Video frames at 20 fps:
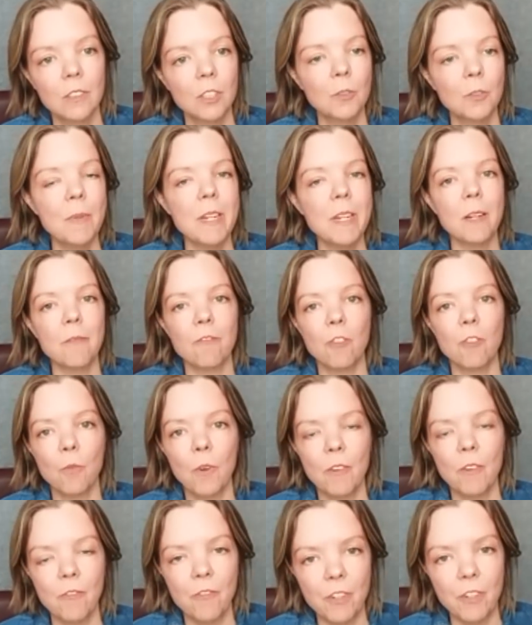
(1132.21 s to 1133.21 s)
Speak up for
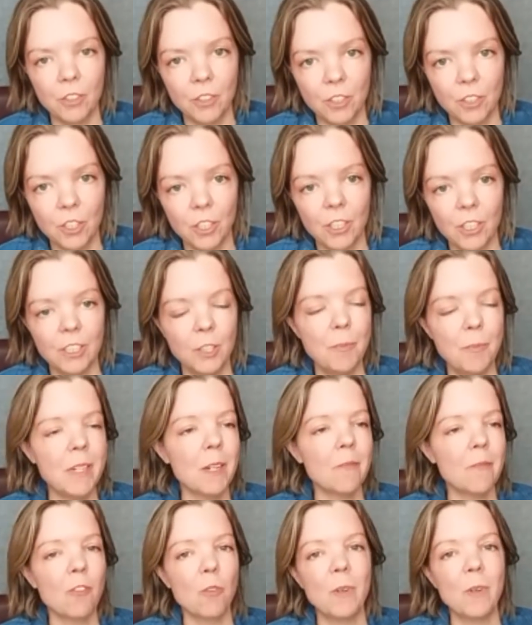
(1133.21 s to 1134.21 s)
what feels good.
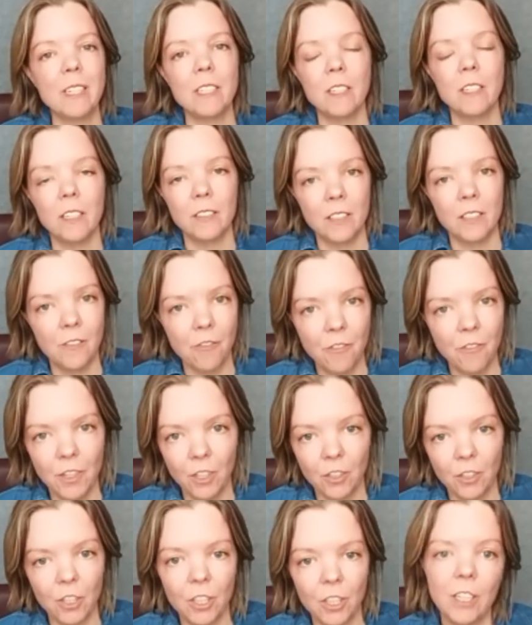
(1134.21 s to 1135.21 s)
Speak up for what doesn't
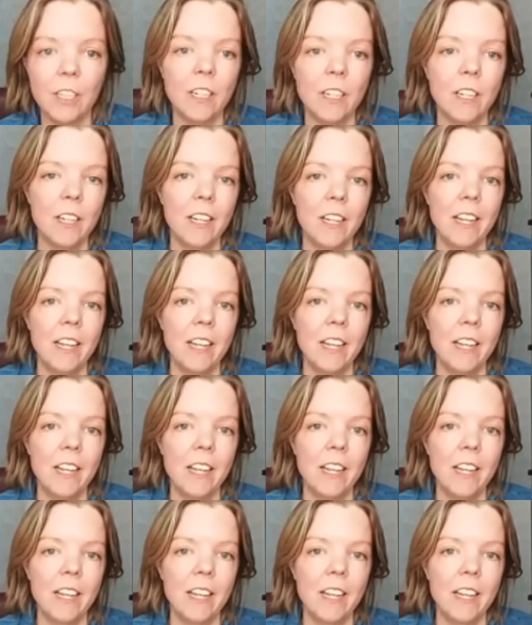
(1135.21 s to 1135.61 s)
feel good.